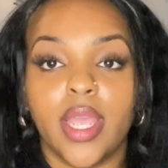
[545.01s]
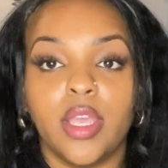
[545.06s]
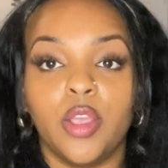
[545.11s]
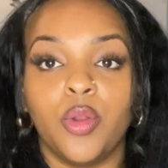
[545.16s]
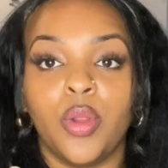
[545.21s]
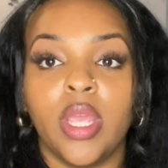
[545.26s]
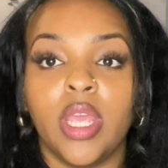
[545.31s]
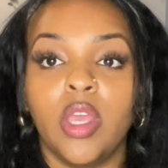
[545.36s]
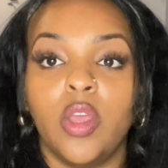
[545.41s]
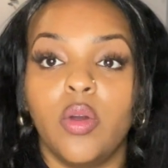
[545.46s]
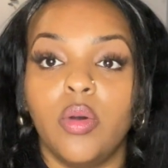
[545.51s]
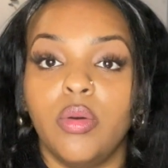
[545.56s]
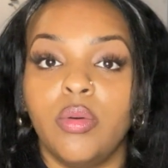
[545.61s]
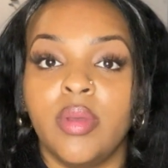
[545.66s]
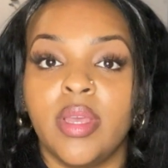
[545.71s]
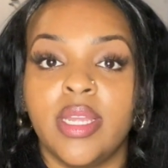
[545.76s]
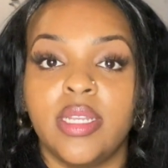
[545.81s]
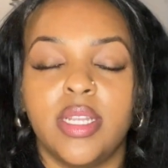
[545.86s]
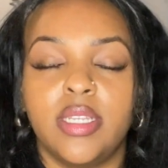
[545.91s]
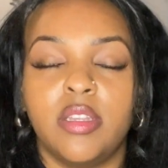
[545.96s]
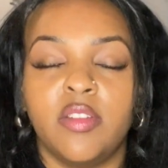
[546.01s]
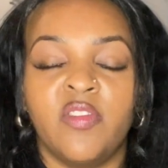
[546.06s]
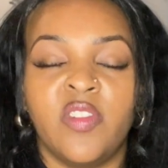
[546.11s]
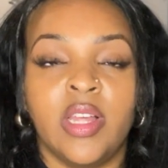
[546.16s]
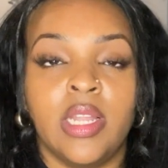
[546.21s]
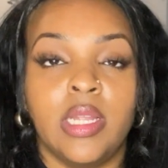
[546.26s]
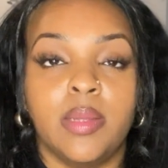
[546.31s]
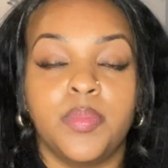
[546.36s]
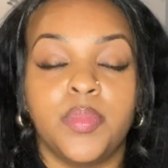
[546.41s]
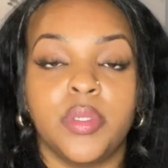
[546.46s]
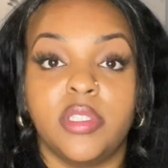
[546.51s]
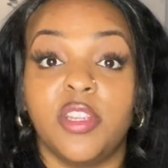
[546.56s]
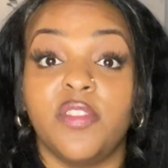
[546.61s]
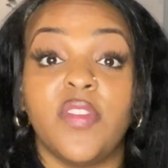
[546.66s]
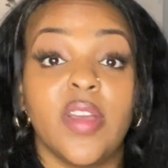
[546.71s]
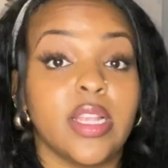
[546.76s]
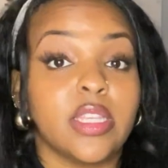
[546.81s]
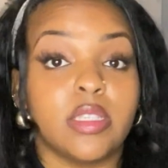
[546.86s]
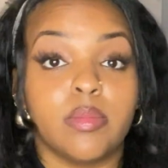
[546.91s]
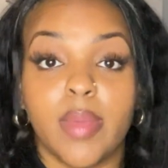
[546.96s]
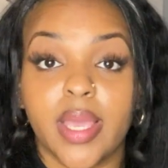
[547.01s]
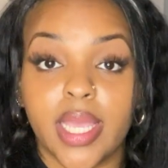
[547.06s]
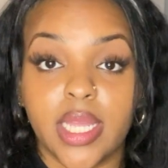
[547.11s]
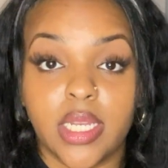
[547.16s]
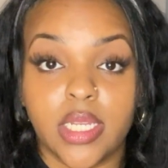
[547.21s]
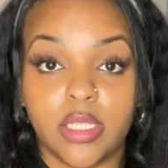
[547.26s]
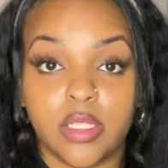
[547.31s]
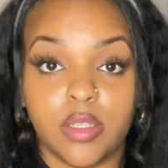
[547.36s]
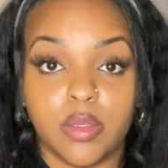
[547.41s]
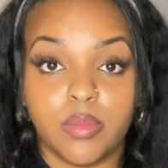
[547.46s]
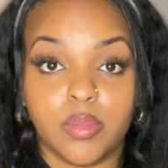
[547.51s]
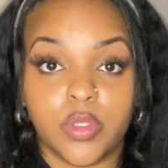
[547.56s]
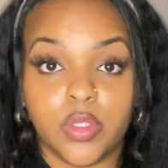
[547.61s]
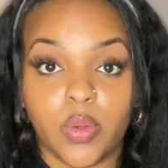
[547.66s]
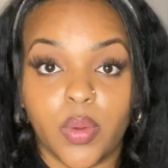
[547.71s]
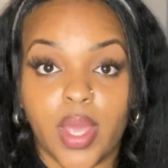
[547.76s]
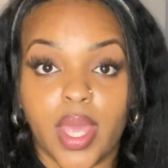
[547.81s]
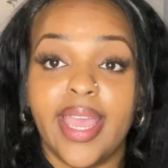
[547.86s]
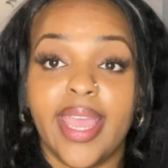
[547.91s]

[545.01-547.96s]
Your ego, it develops defense mechanisms, okay?